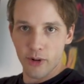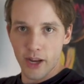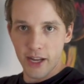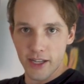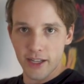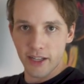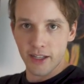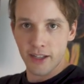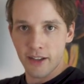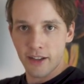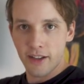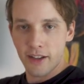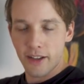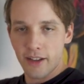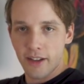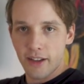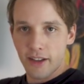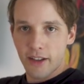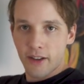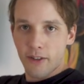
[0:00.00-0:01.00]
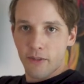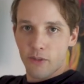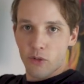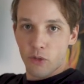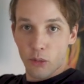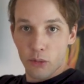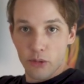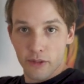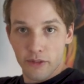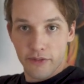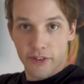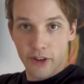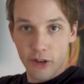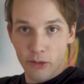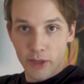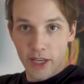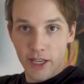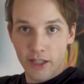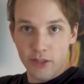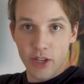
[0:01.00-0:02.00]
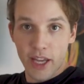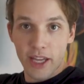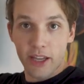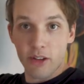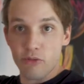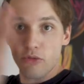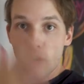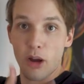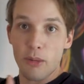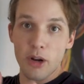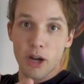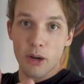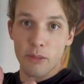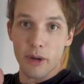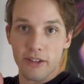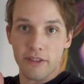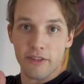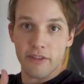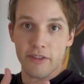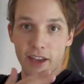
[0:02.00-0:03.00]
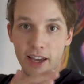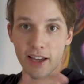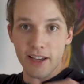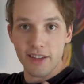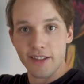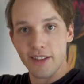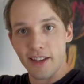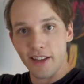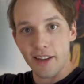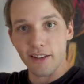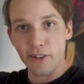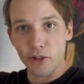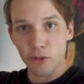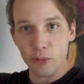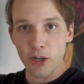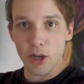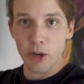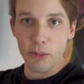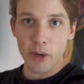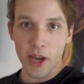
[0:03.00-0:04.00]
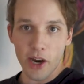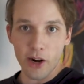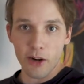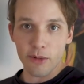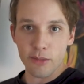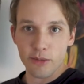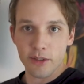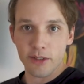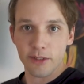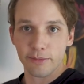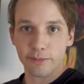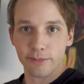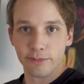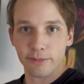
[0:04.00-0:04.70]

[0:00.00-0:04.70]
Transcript: ready for when we're filming so I can rub it on my face and a little bit on my arms.